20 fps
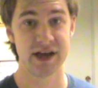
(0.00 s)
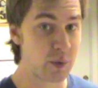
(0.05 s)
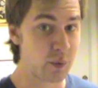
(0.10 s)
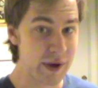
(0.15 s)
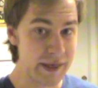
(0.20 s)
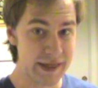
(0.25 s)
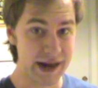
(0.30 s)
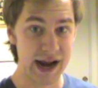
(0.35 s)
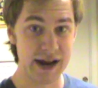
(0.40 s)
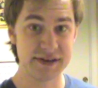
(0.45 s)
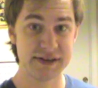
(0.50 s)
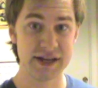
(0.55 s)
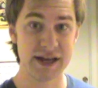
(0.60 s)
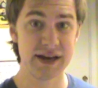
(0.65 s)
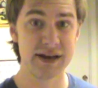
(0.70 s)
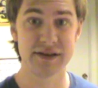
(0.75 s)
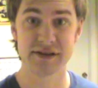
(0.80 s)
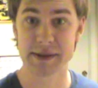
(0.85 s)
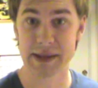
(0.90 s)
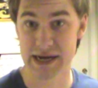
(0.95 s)
The way that I see
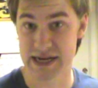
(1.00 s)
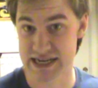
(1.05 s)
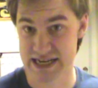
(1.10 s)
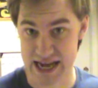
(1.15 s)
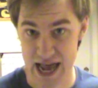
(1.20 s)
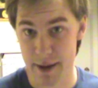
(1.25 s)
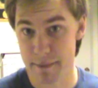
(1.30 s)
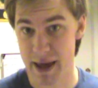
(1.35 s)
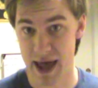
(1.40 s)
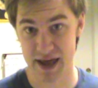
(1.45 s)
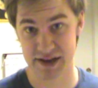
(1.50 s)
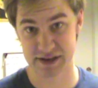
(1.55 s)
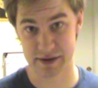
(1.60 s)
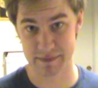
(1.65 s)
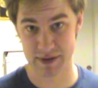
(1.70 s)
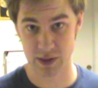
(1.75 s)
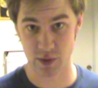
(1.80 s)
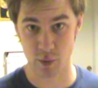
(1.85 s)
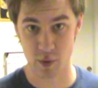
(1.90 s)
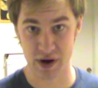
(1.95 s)
it is that Deb has to
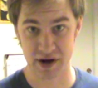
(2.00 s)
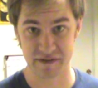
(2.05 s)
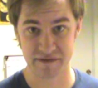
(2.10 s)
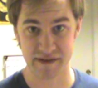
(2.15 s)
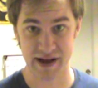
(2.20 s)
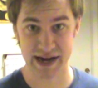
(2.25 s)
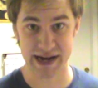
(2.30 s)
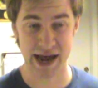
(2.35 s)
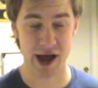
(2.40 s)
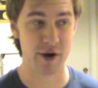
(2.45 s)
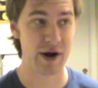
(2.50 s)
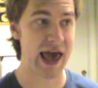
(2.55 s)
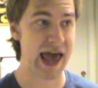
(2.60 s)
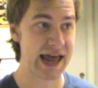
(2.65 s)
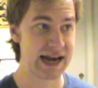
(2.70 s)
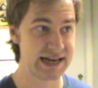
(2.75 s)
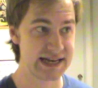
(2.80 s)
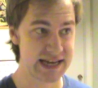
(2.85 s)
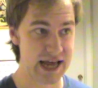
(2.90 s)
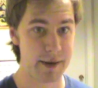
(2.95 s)
be the one to find out,
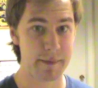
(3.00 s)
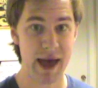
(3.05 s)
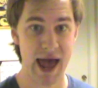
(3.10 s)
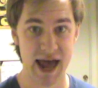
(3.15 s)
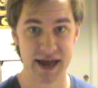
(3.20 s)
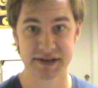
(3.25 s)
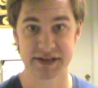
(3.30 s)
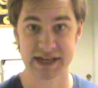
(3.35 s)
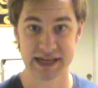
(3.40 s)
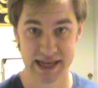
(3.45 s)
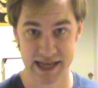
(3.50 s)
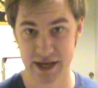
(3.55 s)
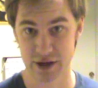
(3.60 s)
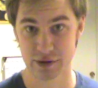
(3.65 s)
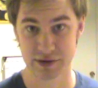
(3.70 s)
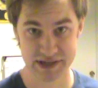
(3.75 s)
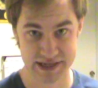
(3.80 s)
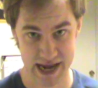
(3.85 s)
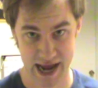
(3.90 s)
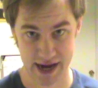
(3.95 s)
and Deb has to
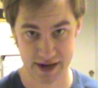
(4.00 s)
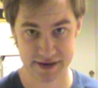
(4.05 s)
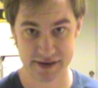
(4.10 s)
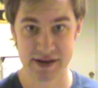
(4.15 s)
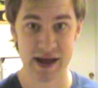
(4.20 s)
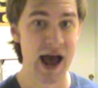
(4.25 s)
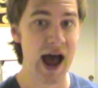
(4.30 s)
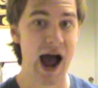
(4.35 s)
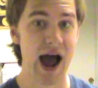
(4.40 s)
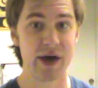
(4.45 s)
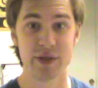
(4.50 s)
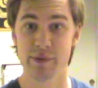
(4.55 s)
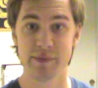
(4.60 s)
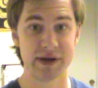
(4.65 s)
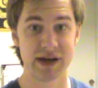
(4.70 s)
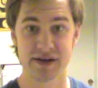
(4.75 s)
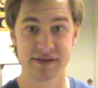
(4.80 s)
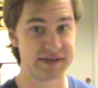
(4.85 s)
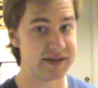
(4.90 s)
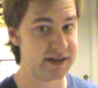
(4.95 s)
kill Dex, either
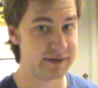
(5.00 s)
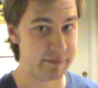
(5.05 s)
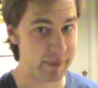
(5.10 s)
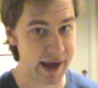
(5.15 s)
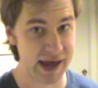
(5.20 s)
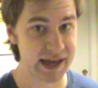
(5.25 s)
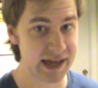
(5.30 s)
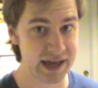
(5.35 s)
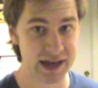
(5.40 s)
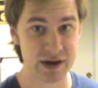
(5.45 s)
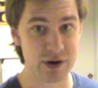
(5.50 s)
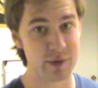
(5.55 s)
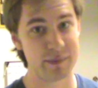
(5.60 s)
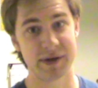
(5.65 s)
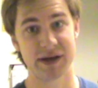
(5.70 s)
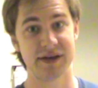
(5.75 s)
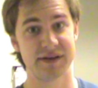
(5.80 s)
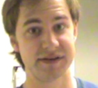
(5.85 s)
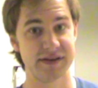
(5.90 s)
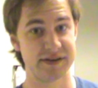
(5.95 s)
because he's begging or
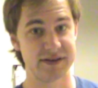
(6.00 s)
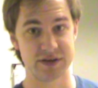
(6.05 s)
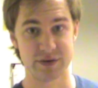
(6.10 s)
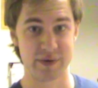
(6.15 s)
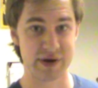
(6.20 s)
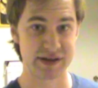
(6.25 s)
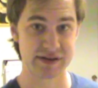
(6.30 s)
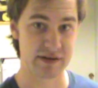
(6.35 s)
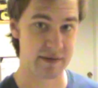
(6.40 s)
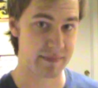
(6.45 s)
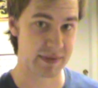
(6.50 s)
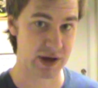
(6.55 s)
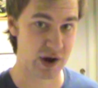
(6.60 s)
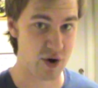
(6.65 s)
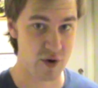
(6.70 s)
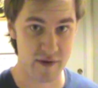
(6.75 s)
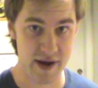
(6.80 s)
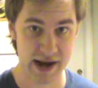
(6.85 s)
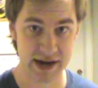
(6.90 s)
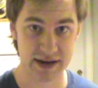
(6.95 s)
because he's doing something
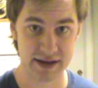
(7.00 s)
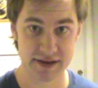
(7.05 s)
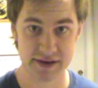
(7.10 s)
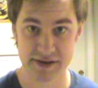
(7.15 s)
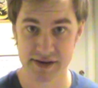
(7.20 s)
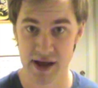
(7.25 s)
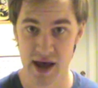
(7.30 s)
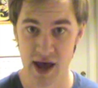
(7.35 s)
horrendous.